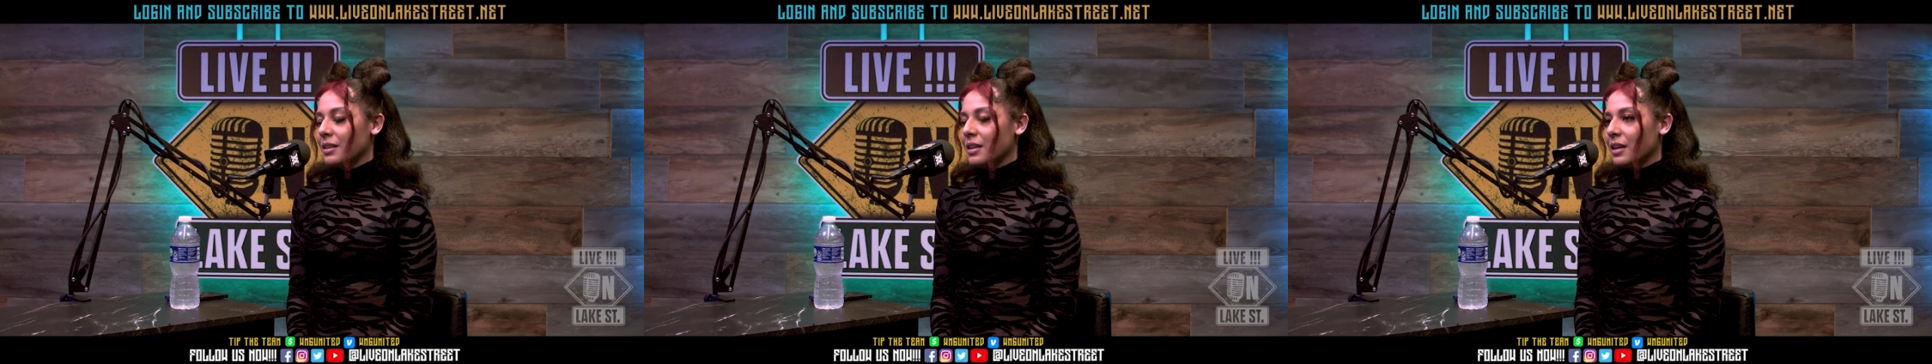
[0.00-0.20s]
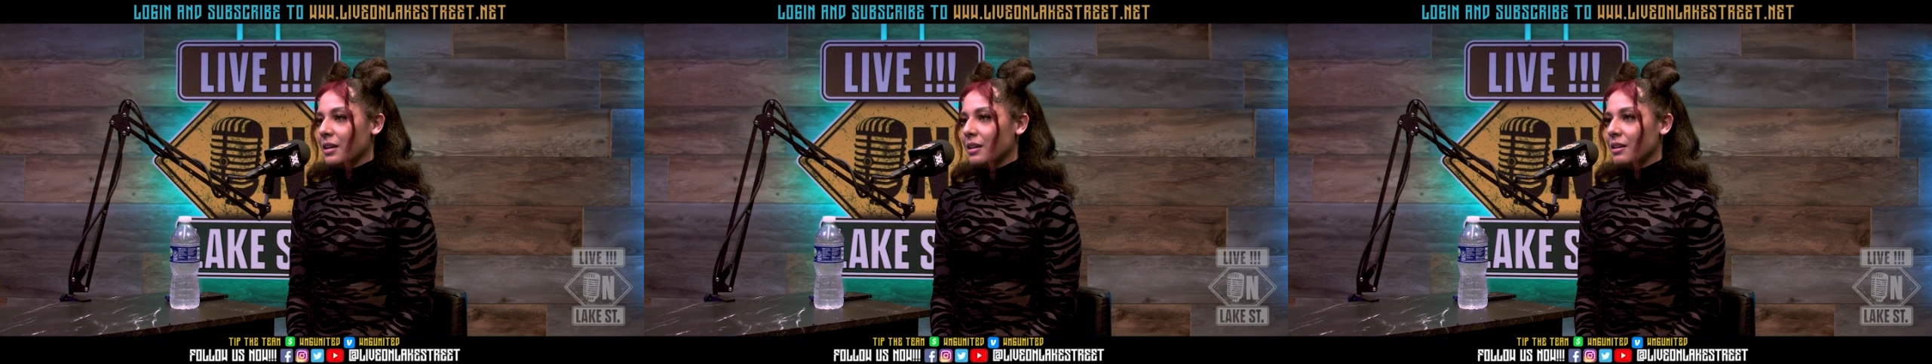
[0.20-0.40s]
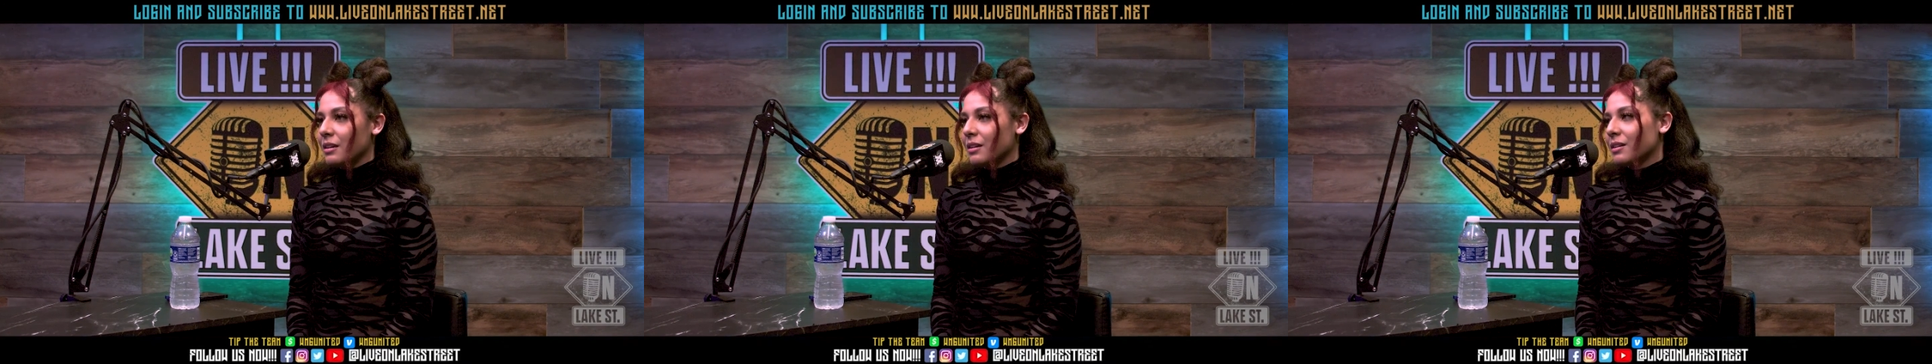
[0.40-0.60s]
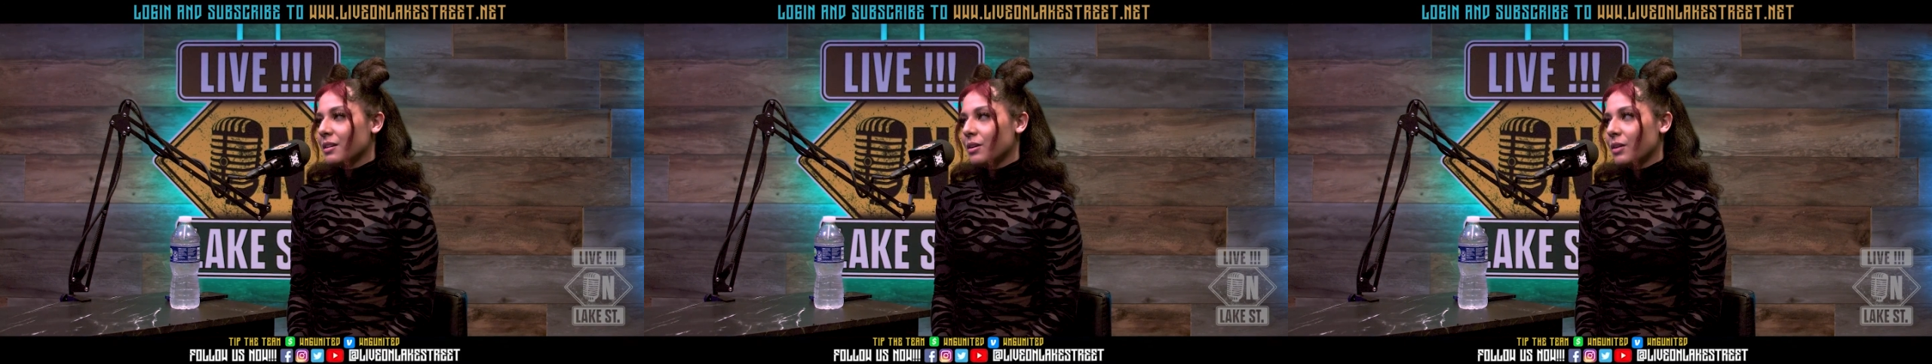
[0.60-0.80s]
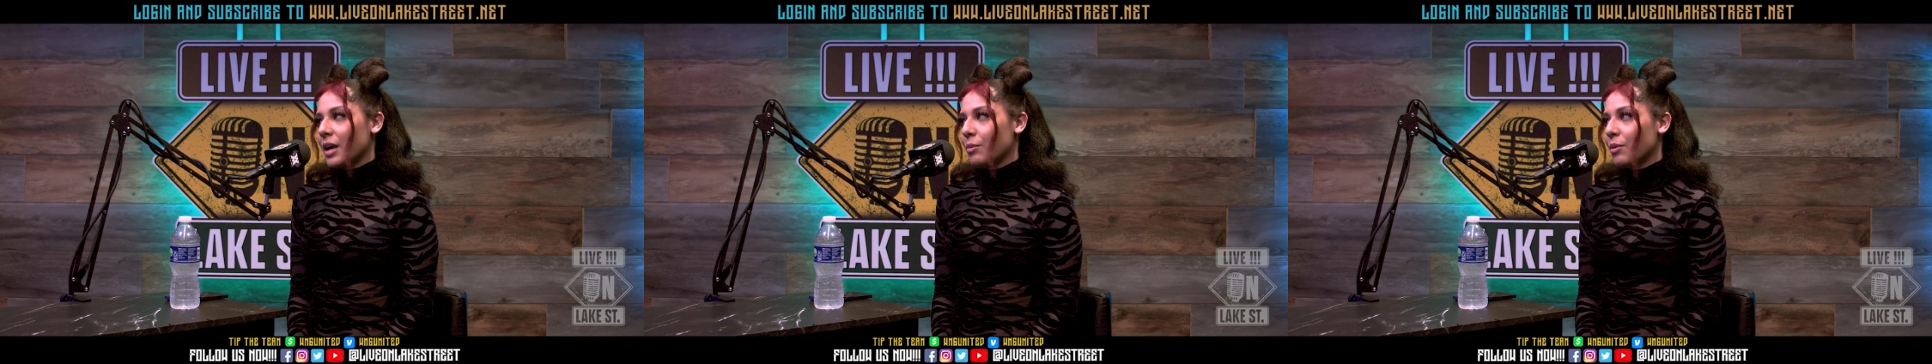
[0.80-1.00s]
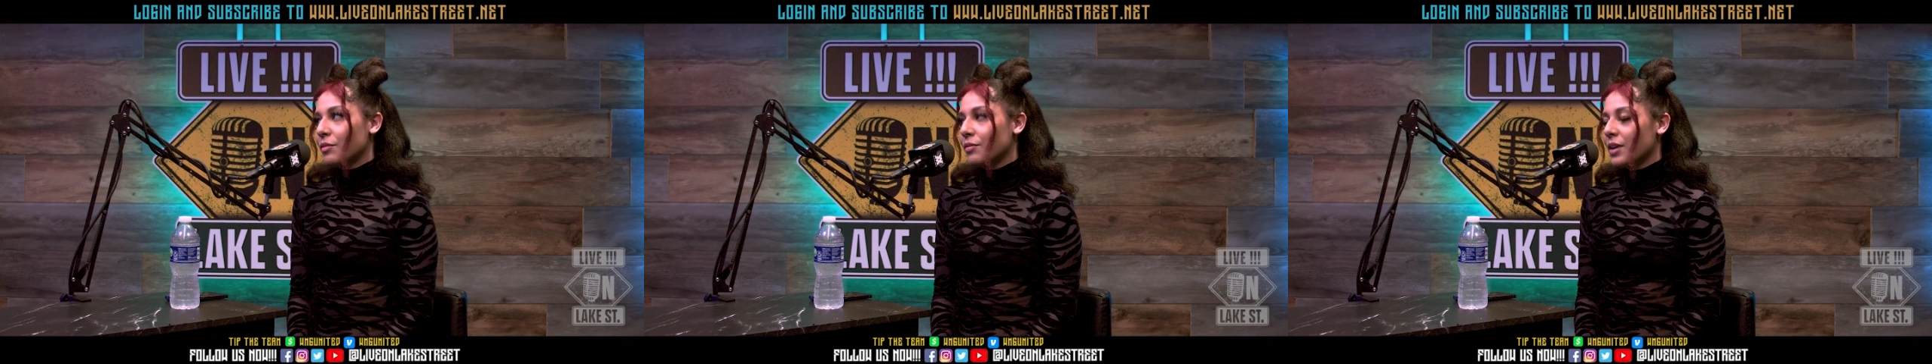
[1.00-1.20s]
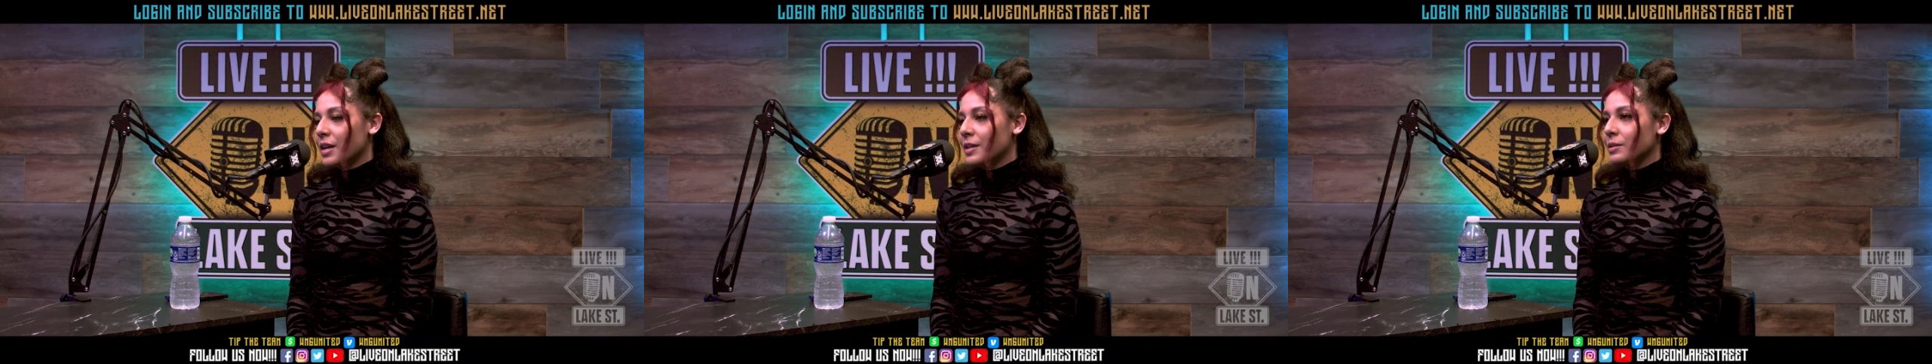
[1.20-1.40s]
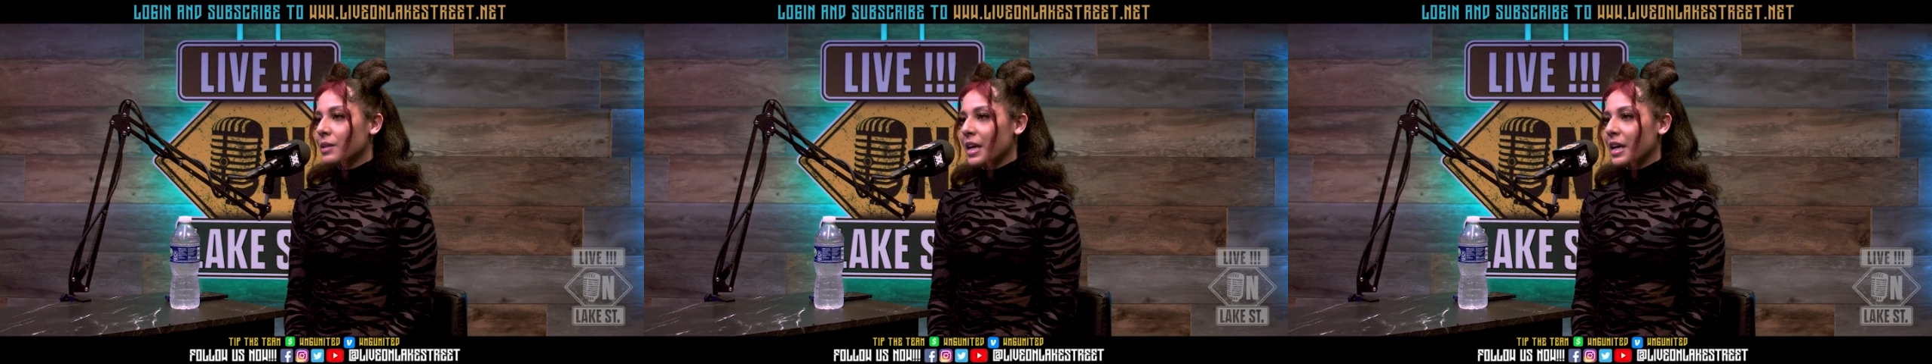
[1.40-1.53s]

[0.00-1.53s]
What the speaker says: then like we're friends.